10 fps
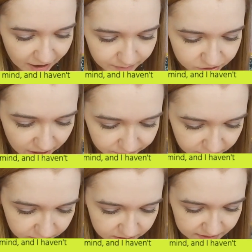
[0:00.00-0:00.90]
I've been
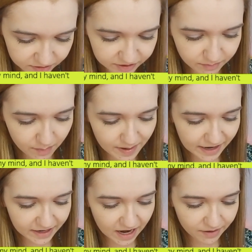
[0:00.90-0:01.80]
traveling in the deserts of my
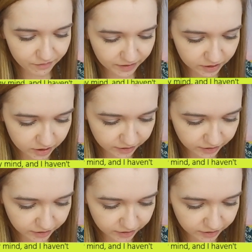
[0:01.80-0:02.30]
mind and I haven't found it.